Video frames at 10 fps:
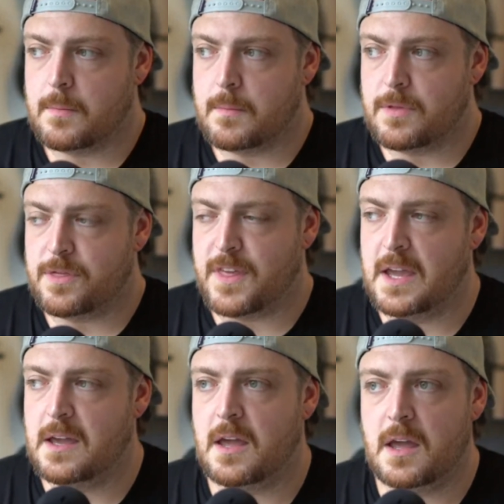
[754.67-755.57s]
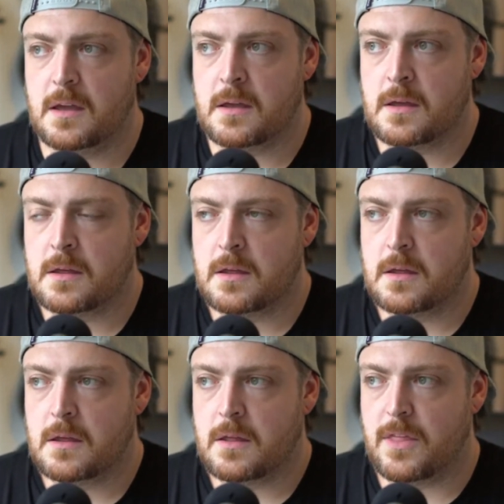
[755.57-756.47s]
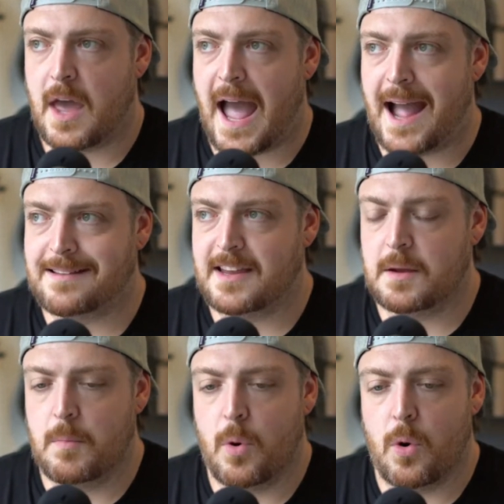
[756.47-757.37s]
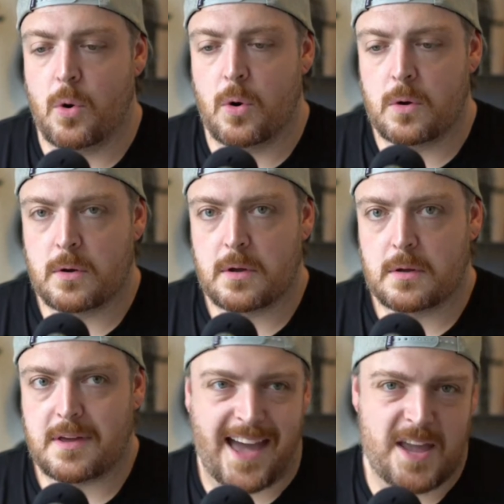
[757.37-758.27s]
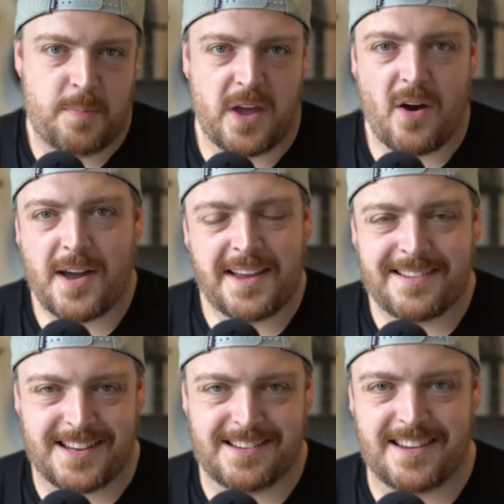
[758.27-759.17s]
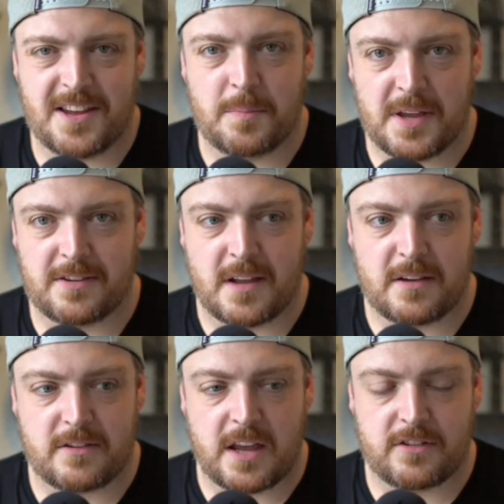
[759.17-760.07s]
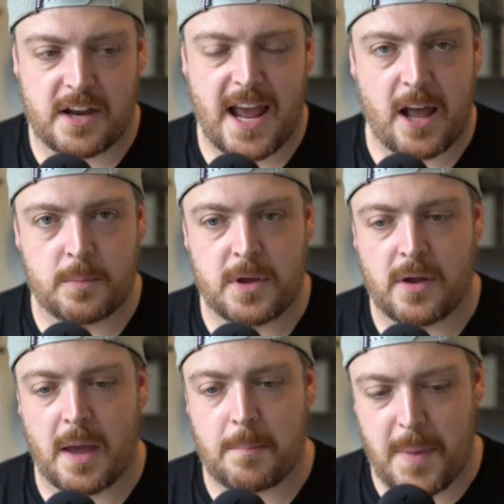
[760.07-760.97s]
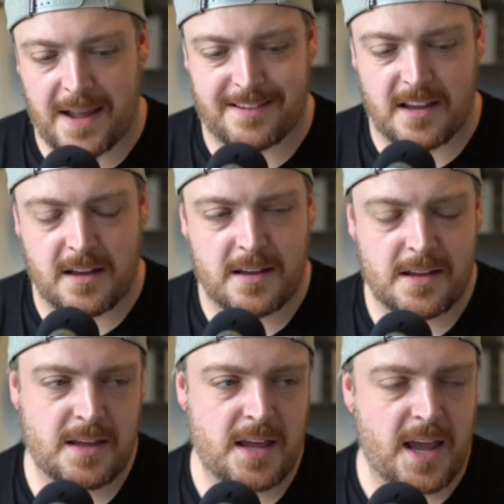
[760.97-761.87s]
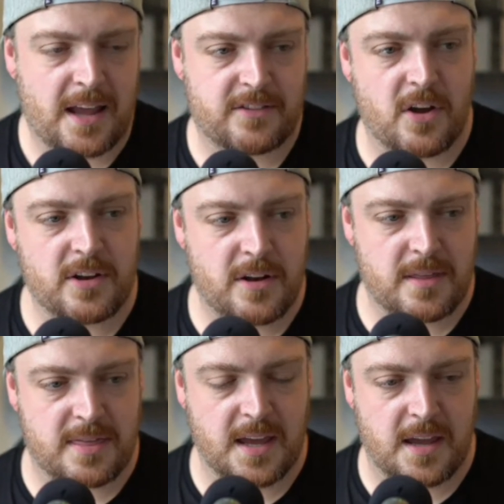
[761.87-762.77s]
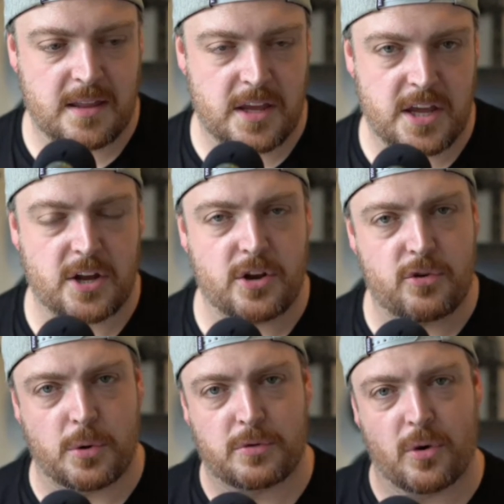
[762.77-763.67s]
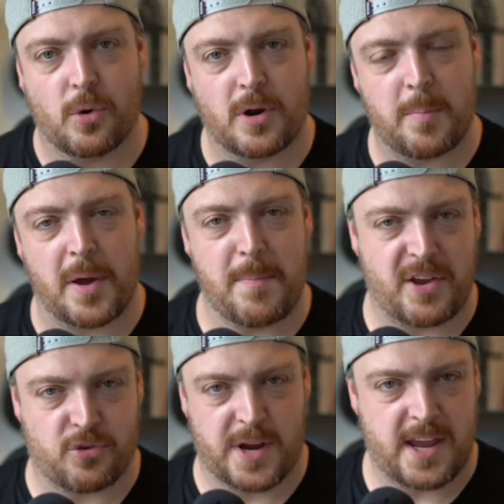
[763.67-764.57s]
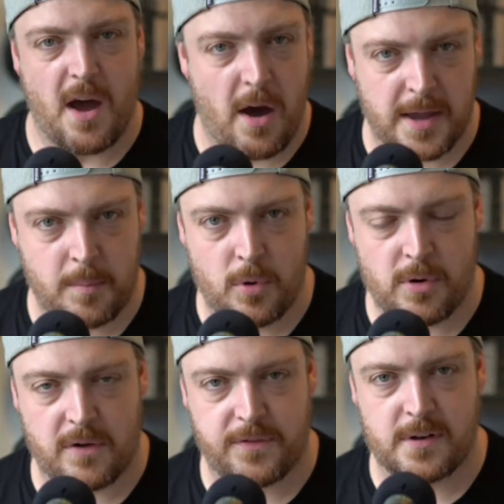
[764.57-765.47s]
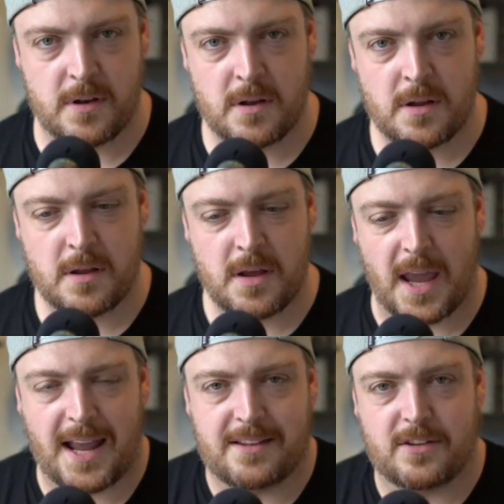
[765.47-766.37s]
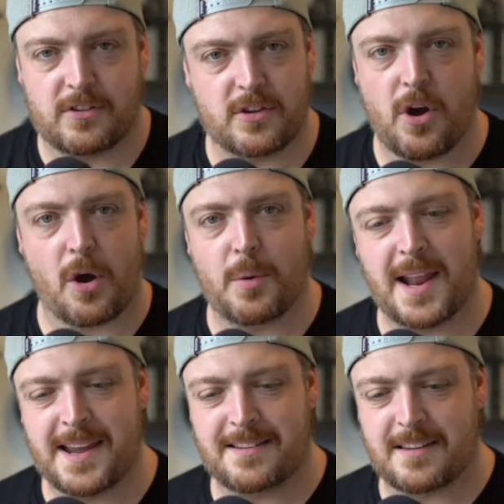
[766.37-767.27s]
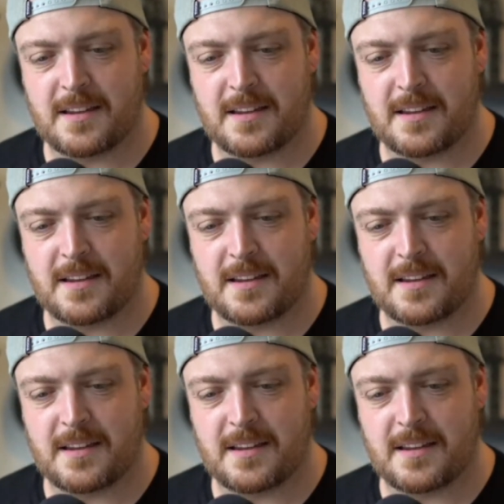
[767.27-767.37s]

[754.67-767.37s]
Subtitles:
thinking that adding more KPIs into your business is going to help you get better, it's kind of like thinking that you're going to grow taller by measuring your height more often. It doesn't correlate.